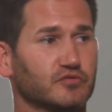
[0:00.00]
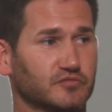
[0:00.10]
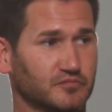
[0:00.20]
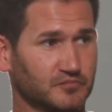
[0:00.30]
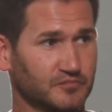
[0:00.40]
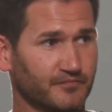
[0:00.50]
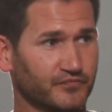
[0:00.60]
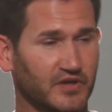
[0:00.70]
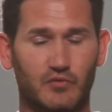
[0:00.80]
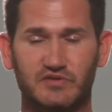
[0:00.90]

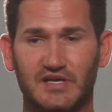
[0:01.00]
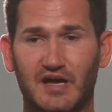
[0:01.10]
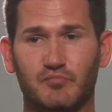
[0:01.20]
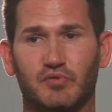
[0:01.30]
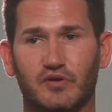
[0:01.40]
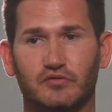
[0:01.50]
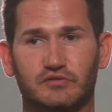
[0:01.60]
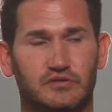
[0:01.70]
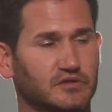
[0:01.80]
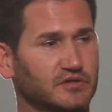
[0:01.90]
Mm-hmm. It was not built